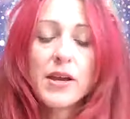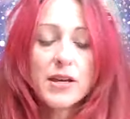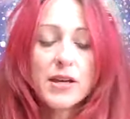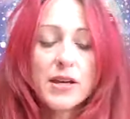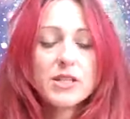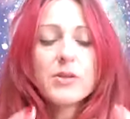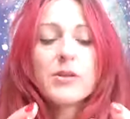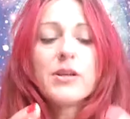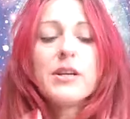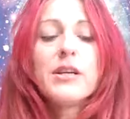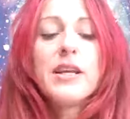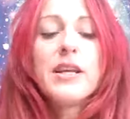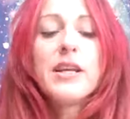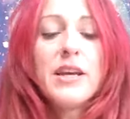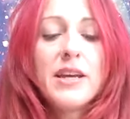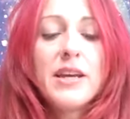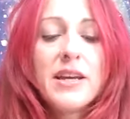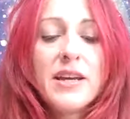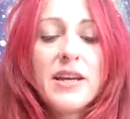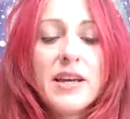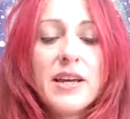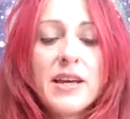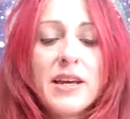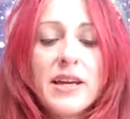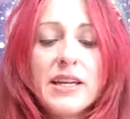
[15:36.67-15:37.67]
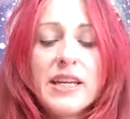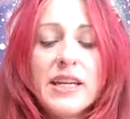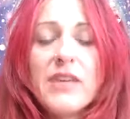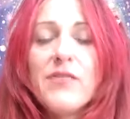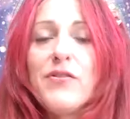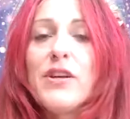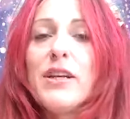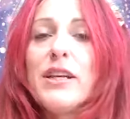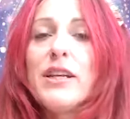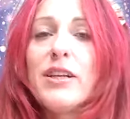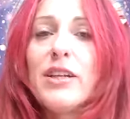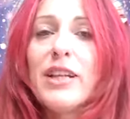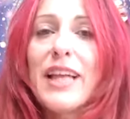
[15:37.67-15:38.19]
So I'm going to give
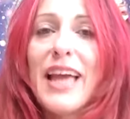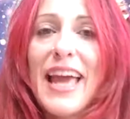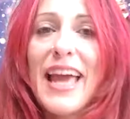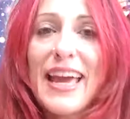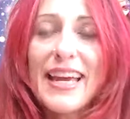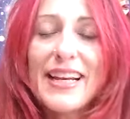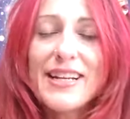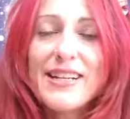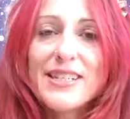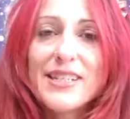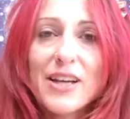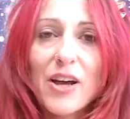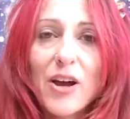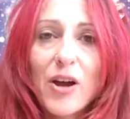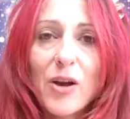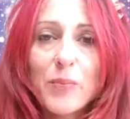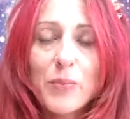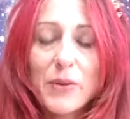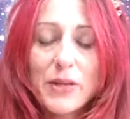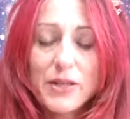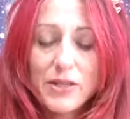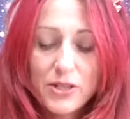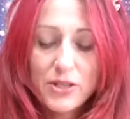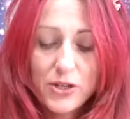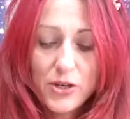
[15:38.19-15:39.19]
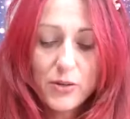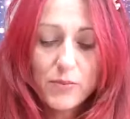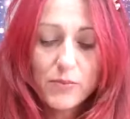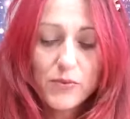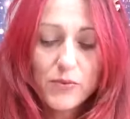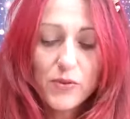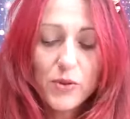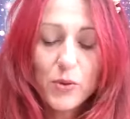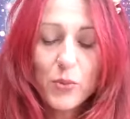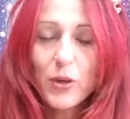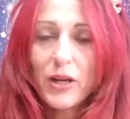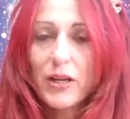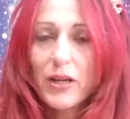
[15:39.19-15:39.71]
you a little heads up in terms
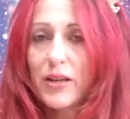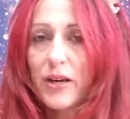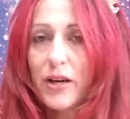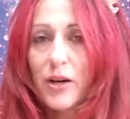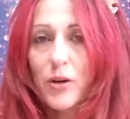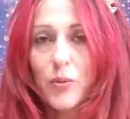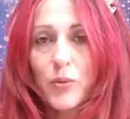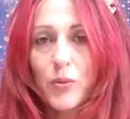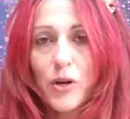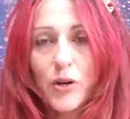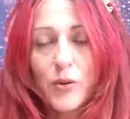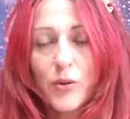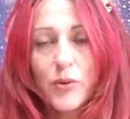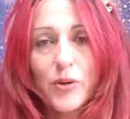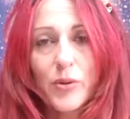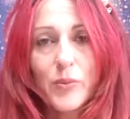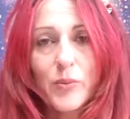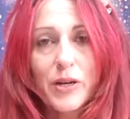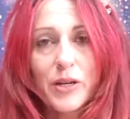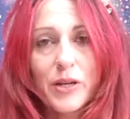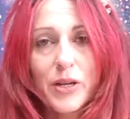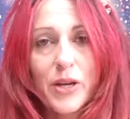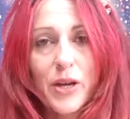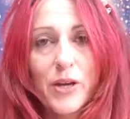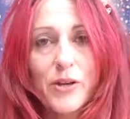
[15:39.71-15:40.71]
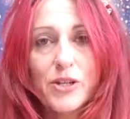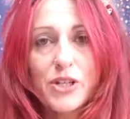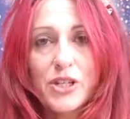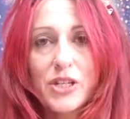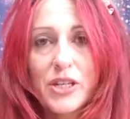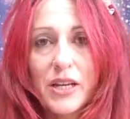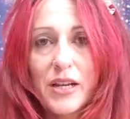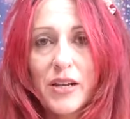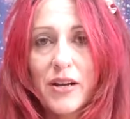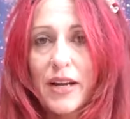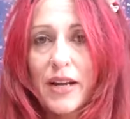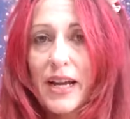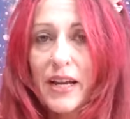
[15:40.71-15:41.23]
of the way that I work with my
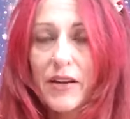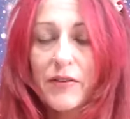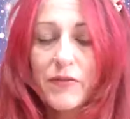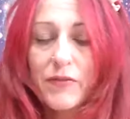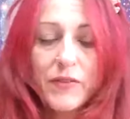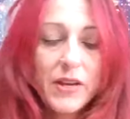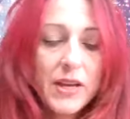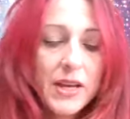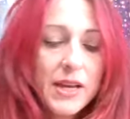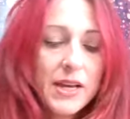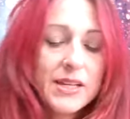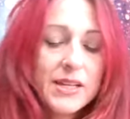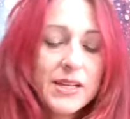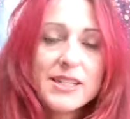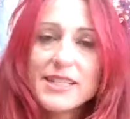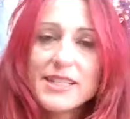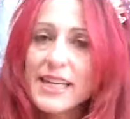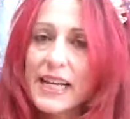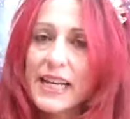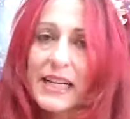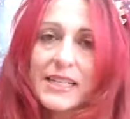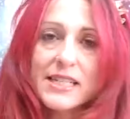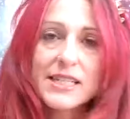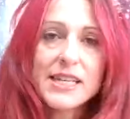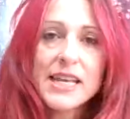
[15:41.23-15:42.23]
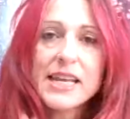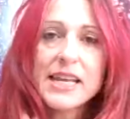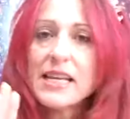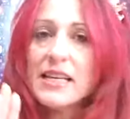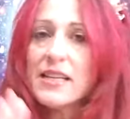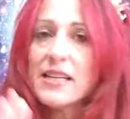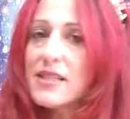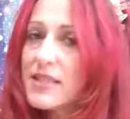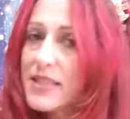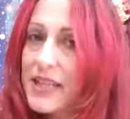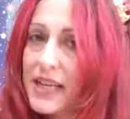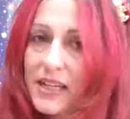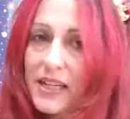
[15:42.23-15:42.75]
coaching. I have six
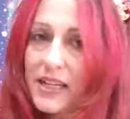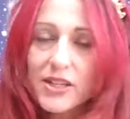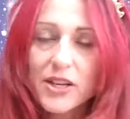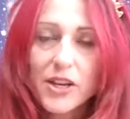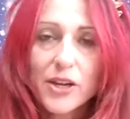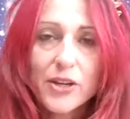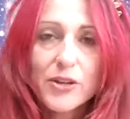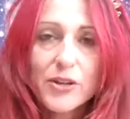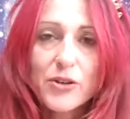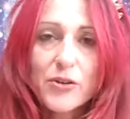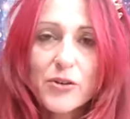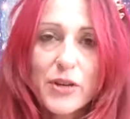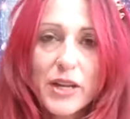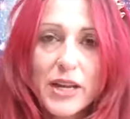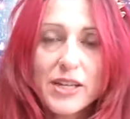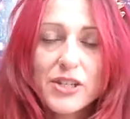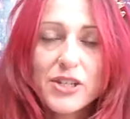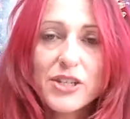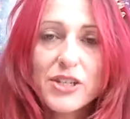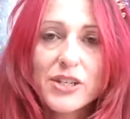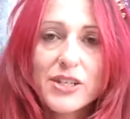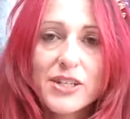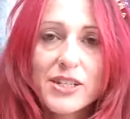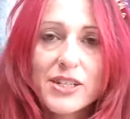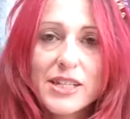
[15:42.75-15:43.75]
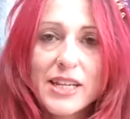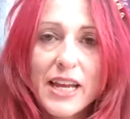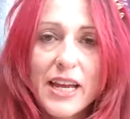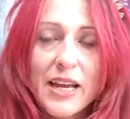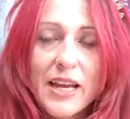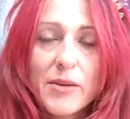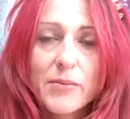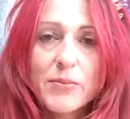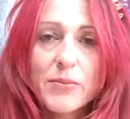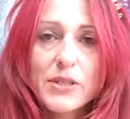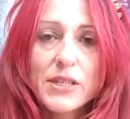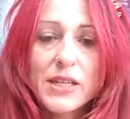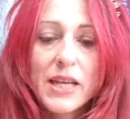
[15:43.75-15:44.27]
C's, six co creation
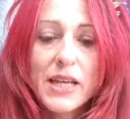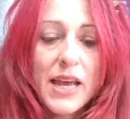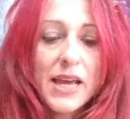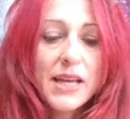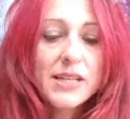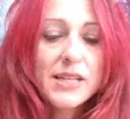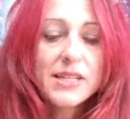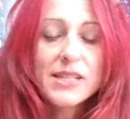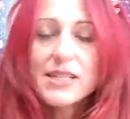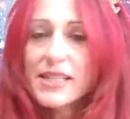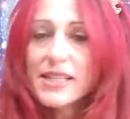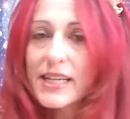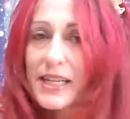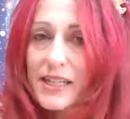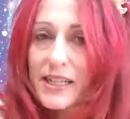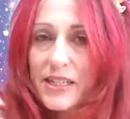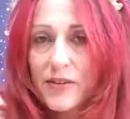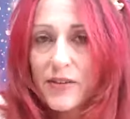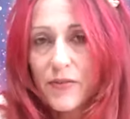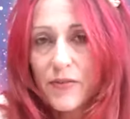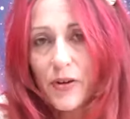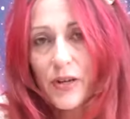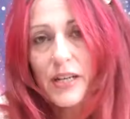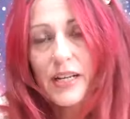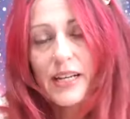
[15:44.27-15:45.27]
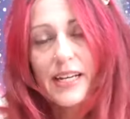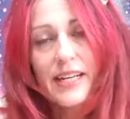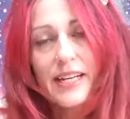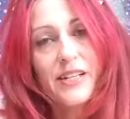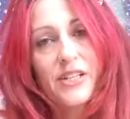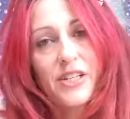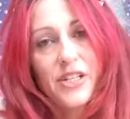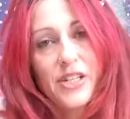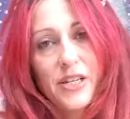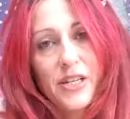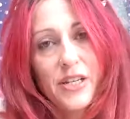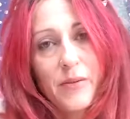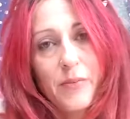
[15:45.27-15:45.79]
steps, six divine
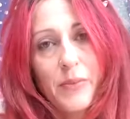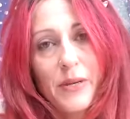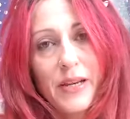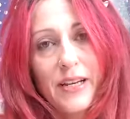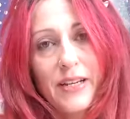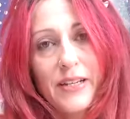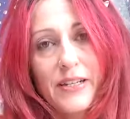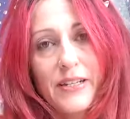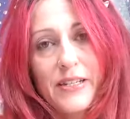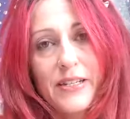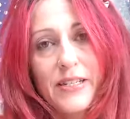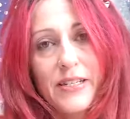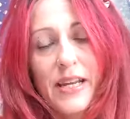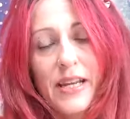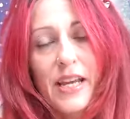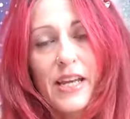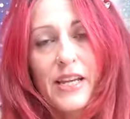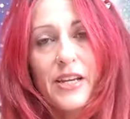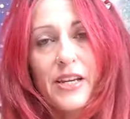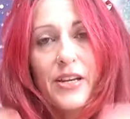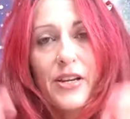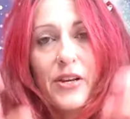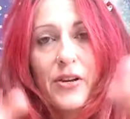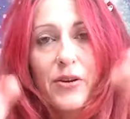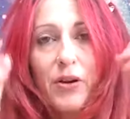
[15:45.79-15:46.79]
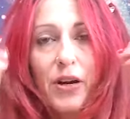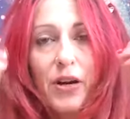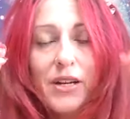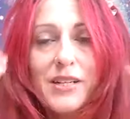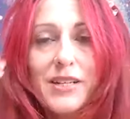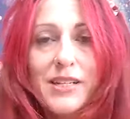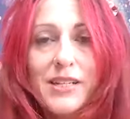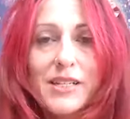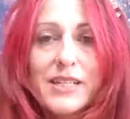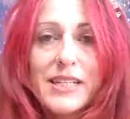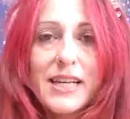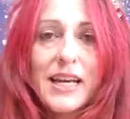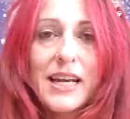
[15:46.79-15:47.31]
leadership pillars. You know,
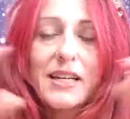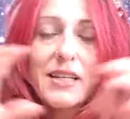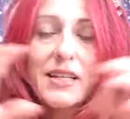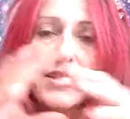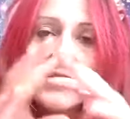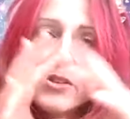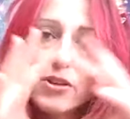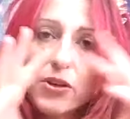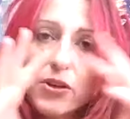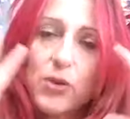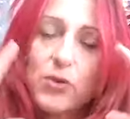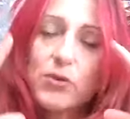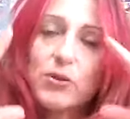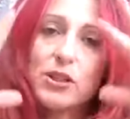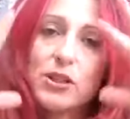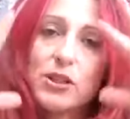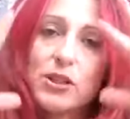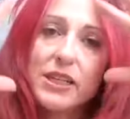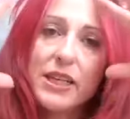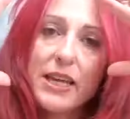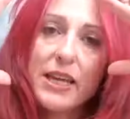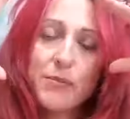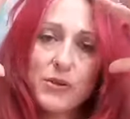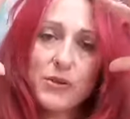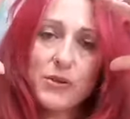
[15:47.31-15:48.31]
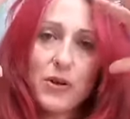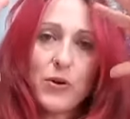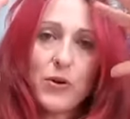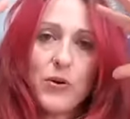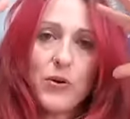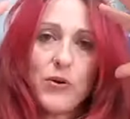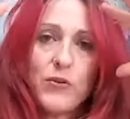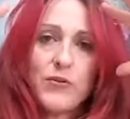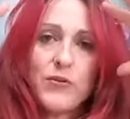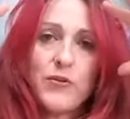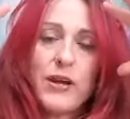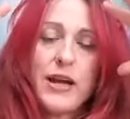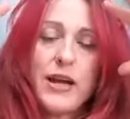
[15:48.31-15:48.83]
understanding the concept
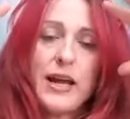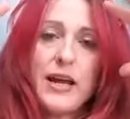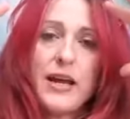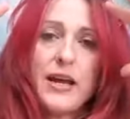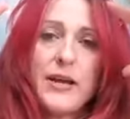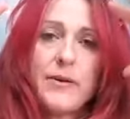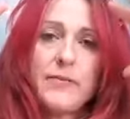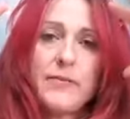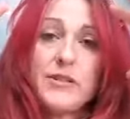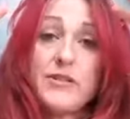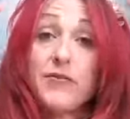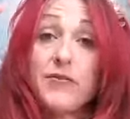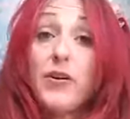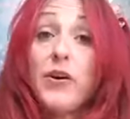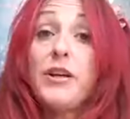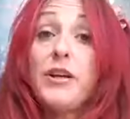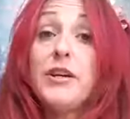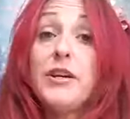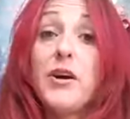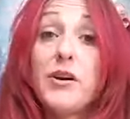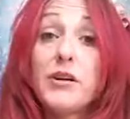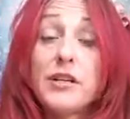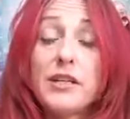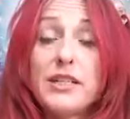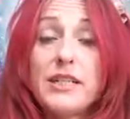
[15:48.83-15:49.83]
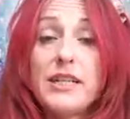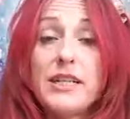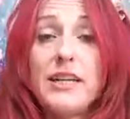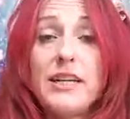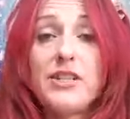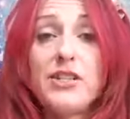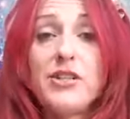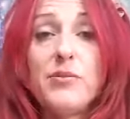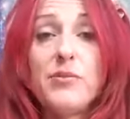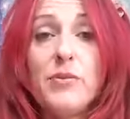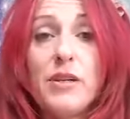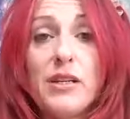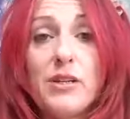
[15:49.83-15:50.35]
of um, divine
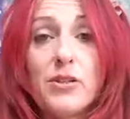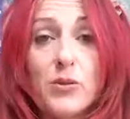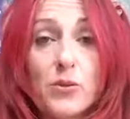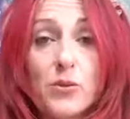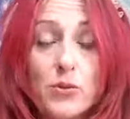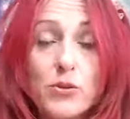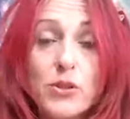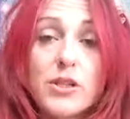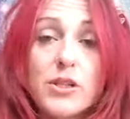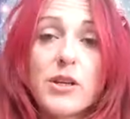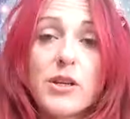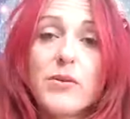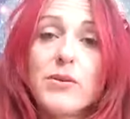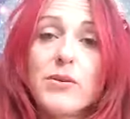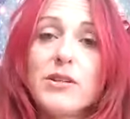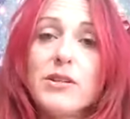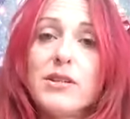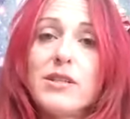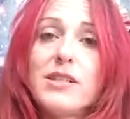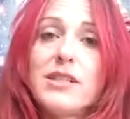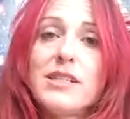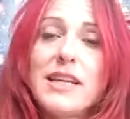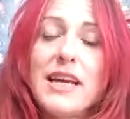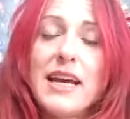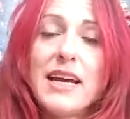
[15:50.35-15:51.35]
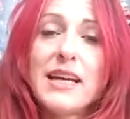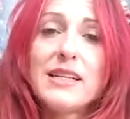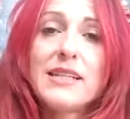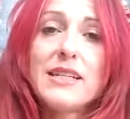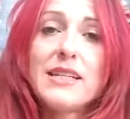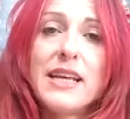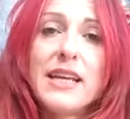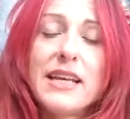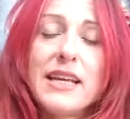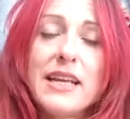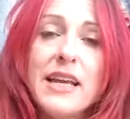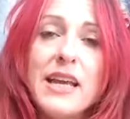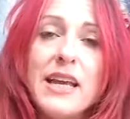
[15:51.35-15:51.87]
architecture means also
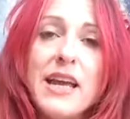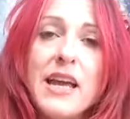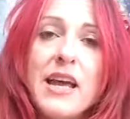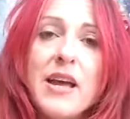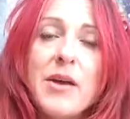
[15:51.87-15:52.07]
understanding